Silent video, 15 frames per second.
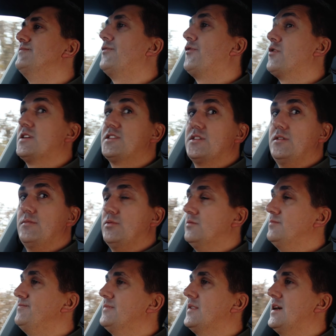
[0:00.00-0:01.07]
For
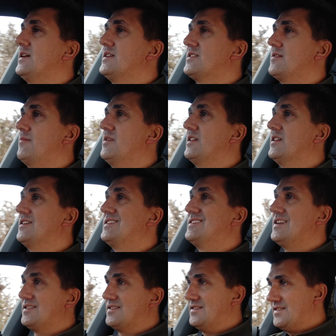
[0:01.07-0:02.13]
example, as somebody that
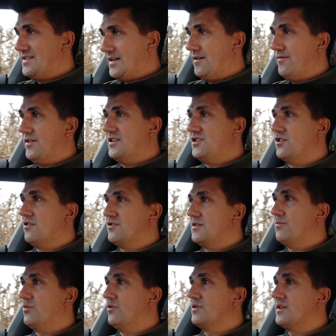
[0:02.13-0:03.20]
doesn't have a
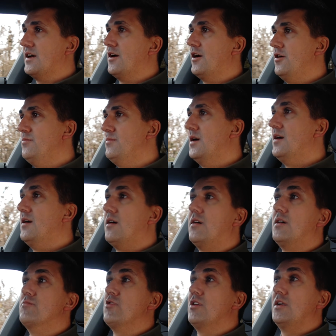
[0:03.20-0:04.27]
charging port at home,
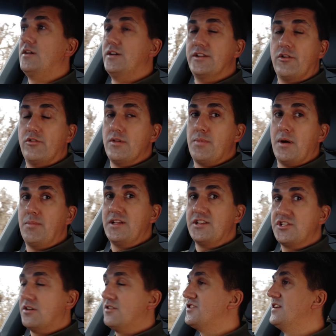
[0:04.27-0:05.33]
I'm reliant on the public
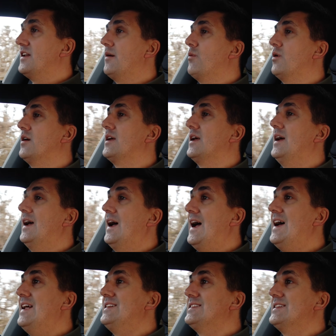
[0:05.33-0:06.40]
charging network,
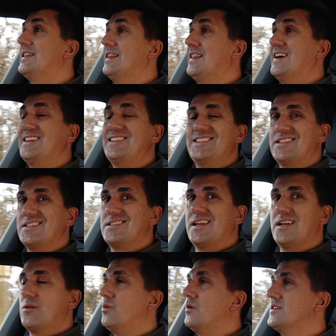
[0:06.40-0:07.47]
and that does
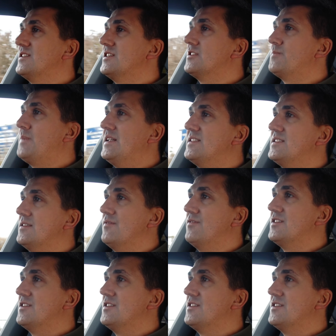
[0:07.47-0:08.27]
get quite expensive.